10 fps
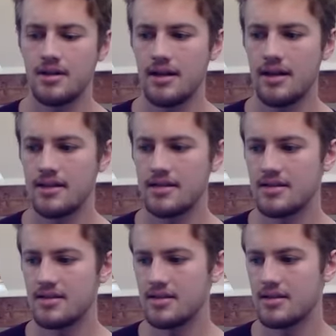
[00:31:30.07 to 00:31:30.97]

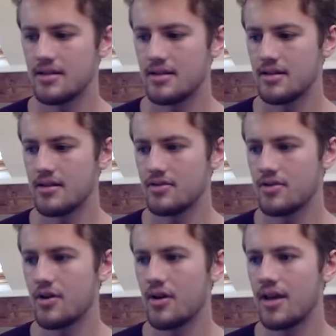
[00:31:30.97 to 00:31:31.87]
it's
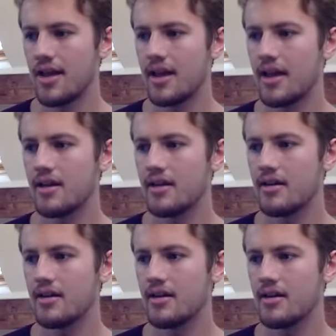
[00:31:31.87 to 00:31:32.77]
so I
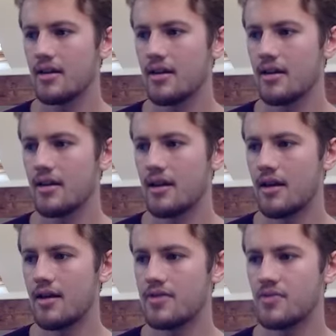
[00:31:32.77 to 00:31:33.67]

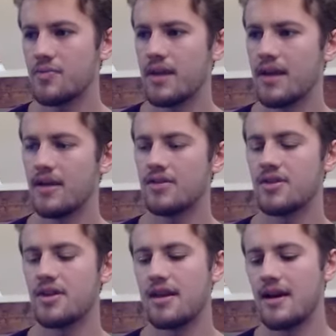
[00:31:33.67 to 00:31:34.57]
so being
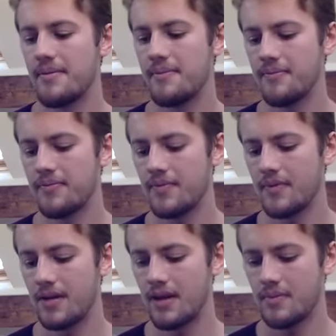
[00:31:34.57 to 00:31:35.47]
say
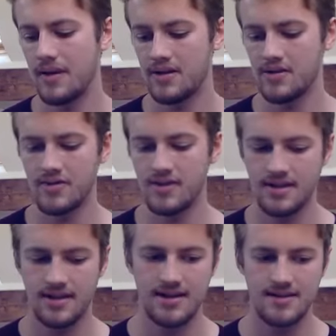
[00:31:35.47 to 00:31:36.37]
like being sort of
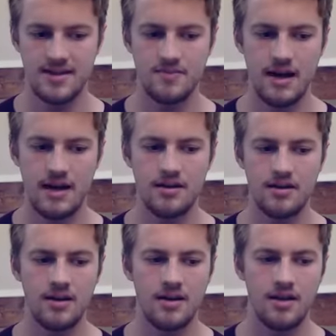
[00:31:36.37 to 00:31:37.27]
like a cis man,
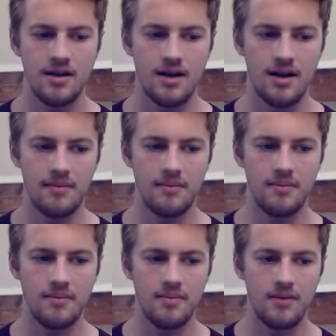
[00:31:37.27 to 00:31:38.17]

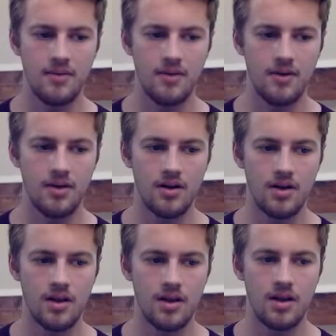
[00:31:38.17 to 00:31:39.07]
I'm
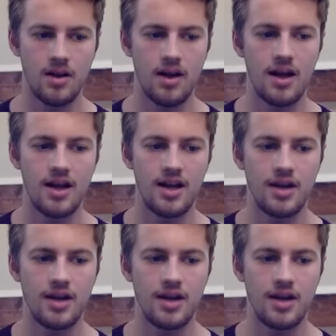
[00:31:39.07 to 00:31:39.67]
like I